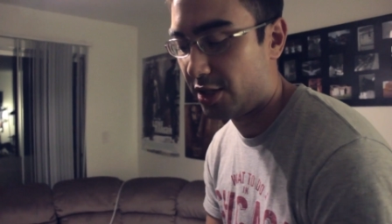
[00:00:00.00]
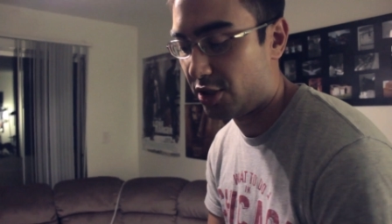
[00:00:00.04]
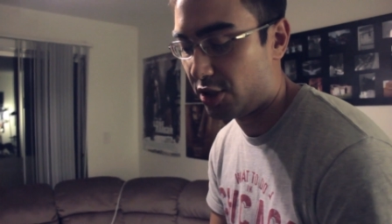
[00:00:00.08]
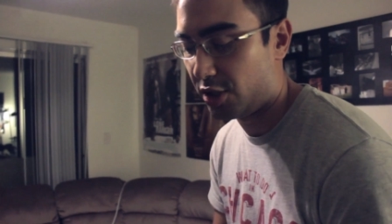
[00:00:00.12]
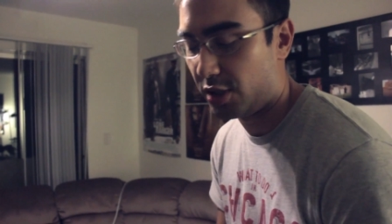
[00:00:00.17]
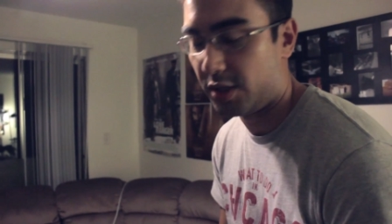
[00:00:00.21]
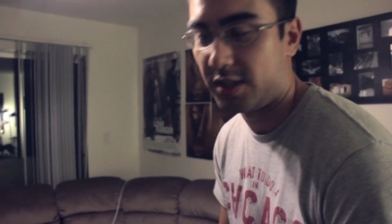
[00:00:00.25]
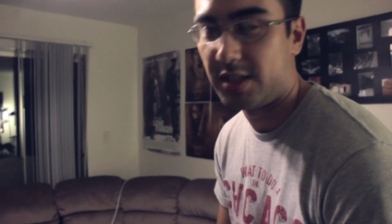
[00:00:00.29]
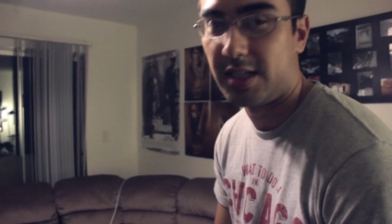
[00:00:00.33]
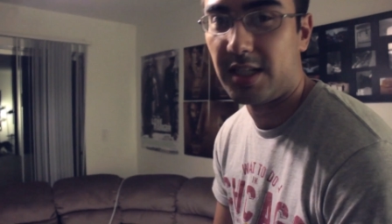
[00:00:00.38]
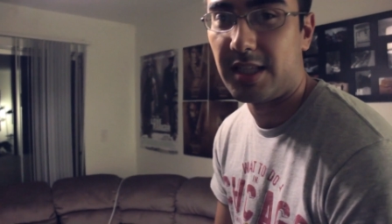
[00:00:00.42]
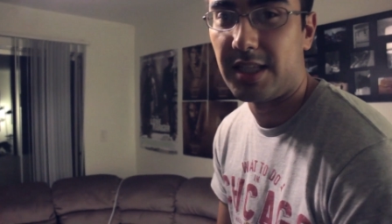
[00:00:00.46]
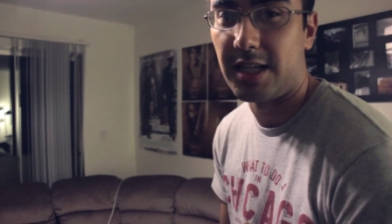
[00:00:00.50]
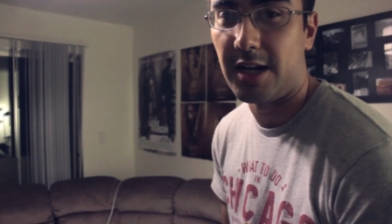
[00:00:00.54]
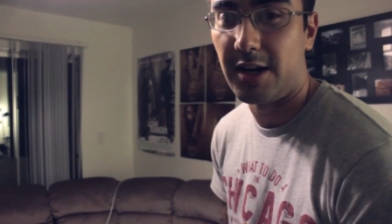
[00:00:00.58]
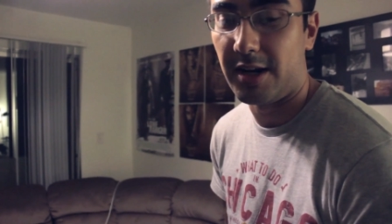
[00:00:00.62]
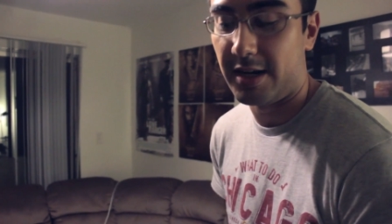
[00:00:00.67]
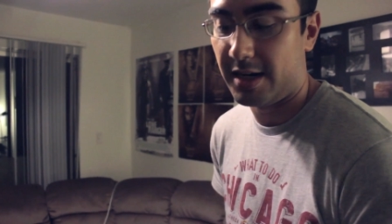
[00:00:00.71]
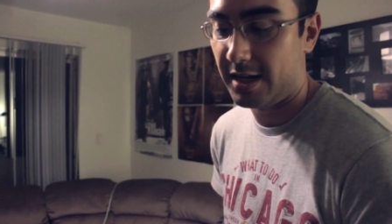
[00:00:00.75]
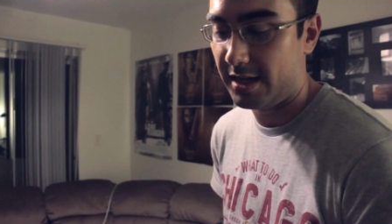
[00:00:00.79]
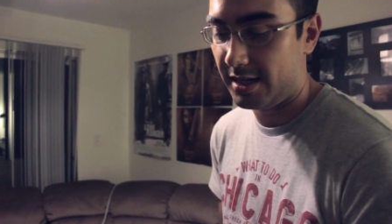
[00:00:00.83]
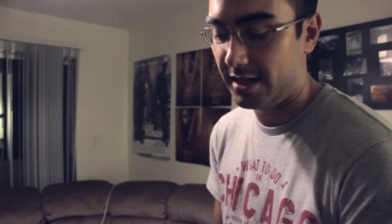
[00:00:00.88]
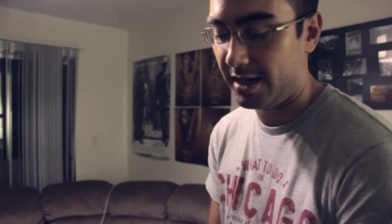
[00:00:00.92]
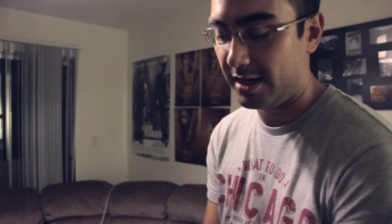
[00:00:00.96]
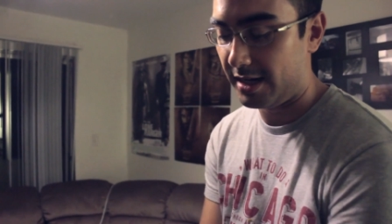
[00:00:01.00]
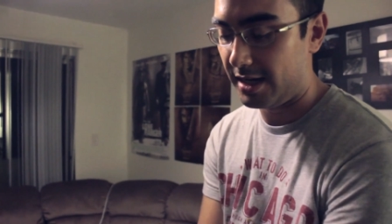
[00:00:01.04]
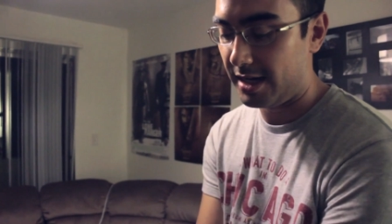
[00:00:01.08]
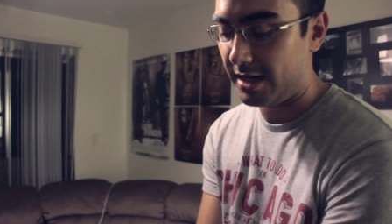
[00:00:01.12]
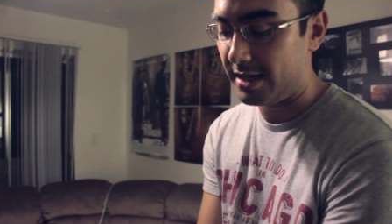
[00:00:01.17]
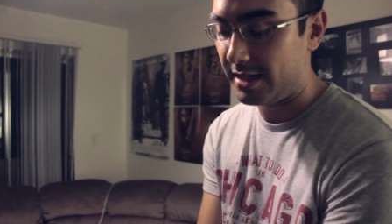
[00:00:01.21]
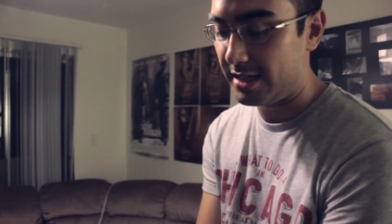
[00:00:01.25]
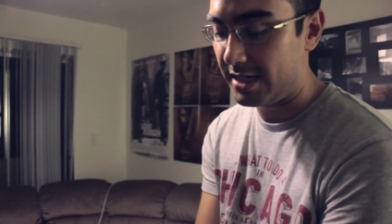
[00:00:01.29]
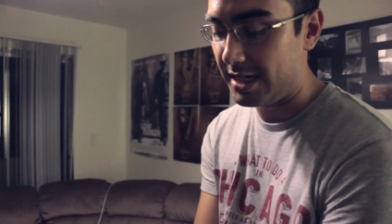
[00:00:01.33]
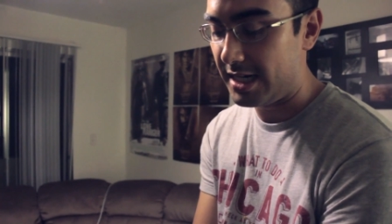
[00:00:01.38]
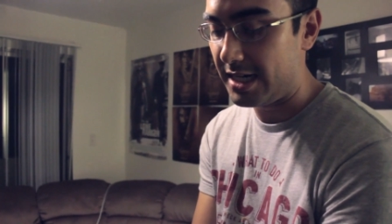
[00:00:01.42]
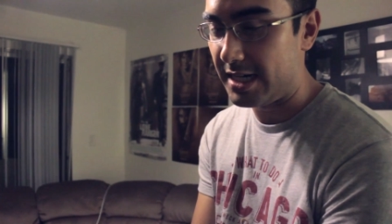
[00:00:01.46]
sure it's in there, and it, it
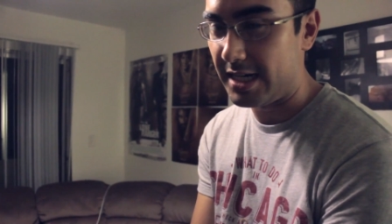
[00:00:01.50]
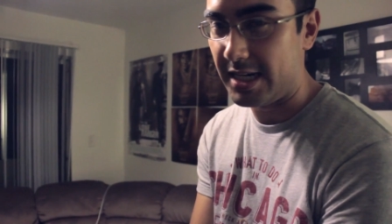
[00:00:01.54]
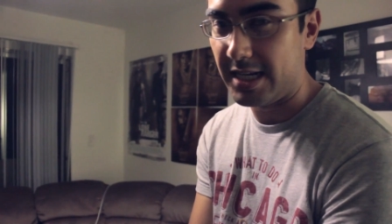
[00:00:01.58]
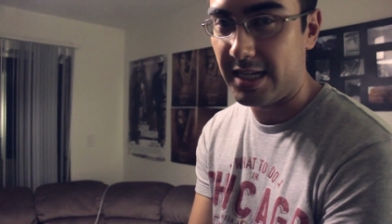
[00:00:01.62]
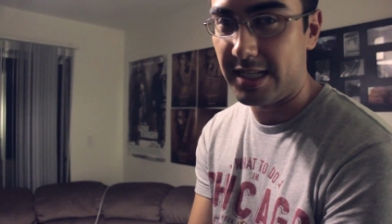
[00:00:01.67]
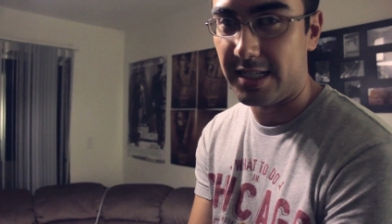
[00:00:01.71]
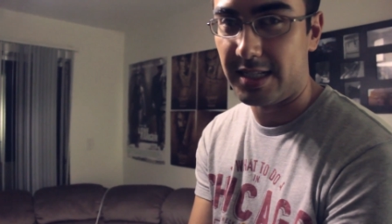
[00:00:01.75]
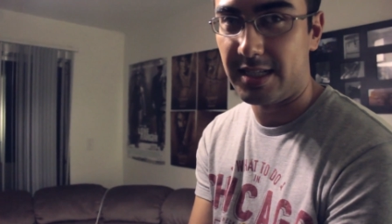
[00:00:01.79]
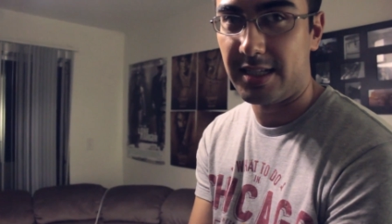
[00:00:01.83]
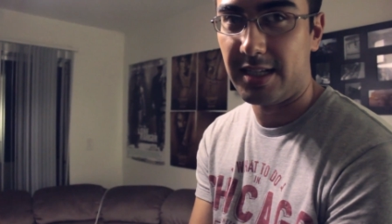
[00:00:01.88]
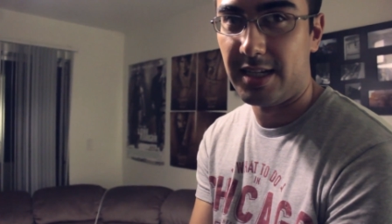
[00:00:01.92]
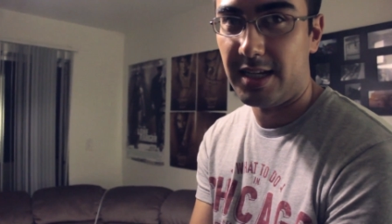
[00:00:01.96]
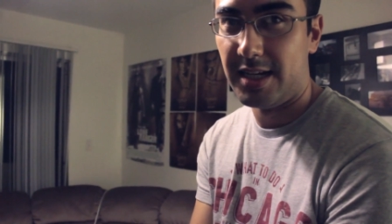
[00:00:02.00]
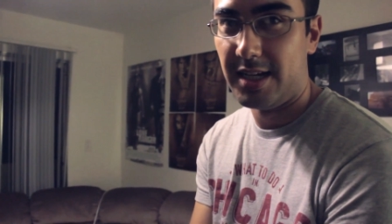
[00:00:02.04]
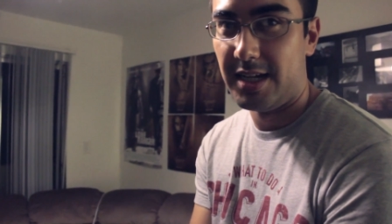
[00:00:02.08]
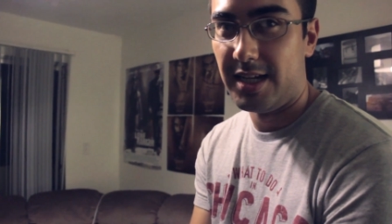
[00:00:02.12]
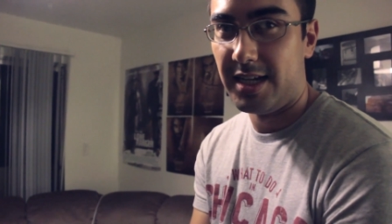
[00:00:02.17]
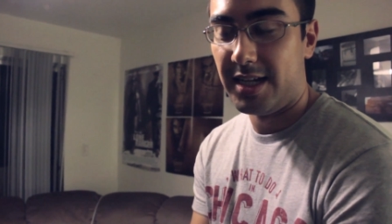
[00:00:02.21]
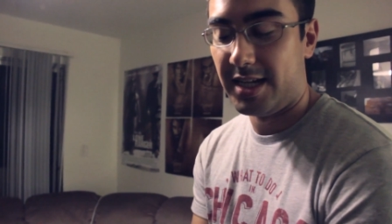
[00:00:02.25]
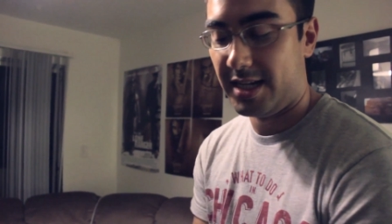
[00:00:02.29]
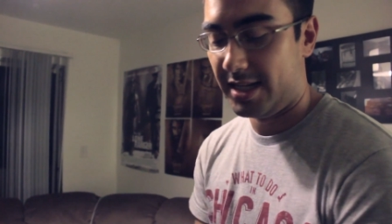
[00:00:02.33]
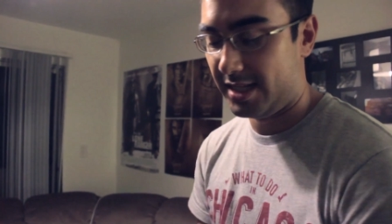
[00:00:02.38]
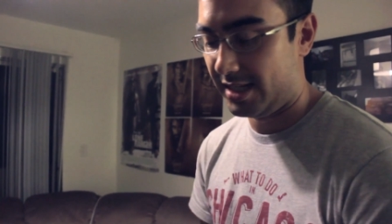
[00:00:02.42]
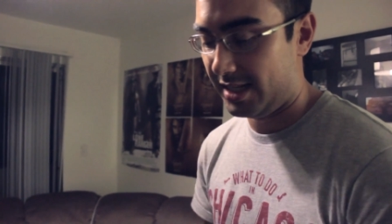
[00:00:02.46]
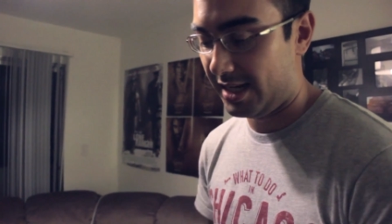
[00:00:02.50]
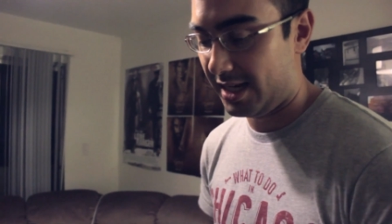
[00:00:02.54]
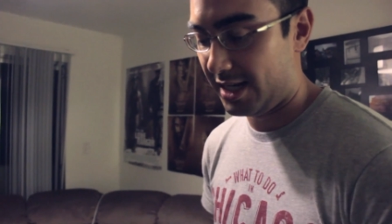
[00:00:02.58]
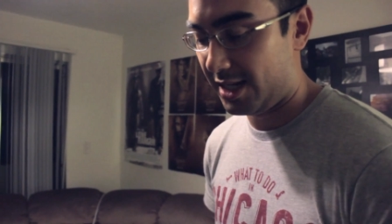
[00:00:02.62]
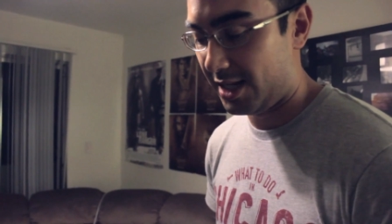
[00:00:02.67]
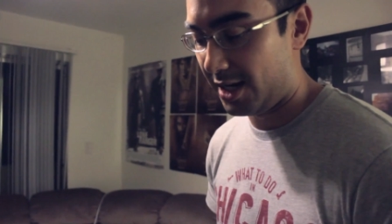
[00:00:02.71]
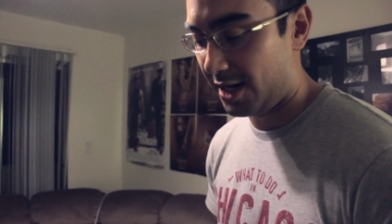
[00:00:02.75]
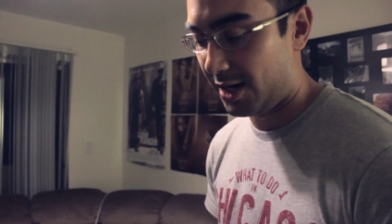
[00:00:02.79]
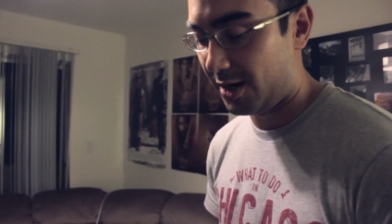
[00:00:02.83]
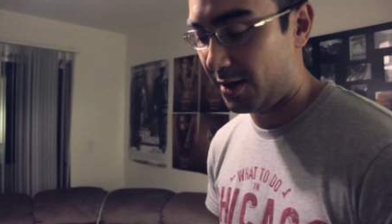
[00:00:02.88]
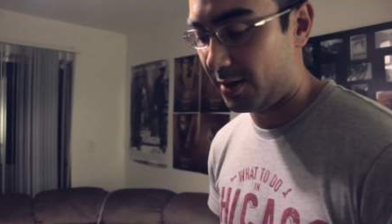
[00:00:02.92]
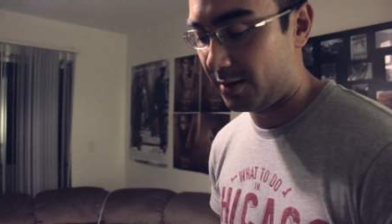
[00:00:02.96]
indeed is is in
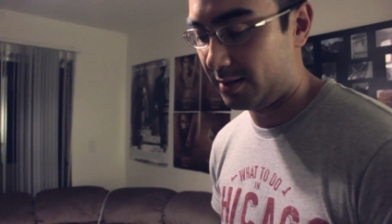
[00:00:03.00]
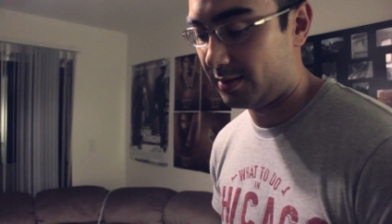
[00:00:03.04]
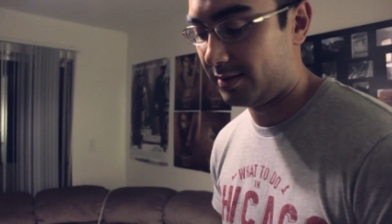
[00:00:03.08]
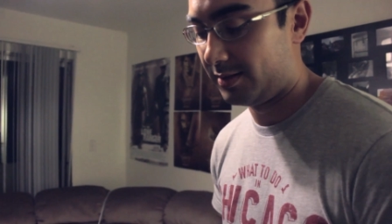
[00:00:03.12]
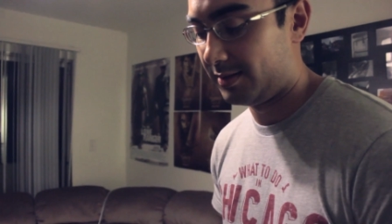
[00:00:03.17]
there.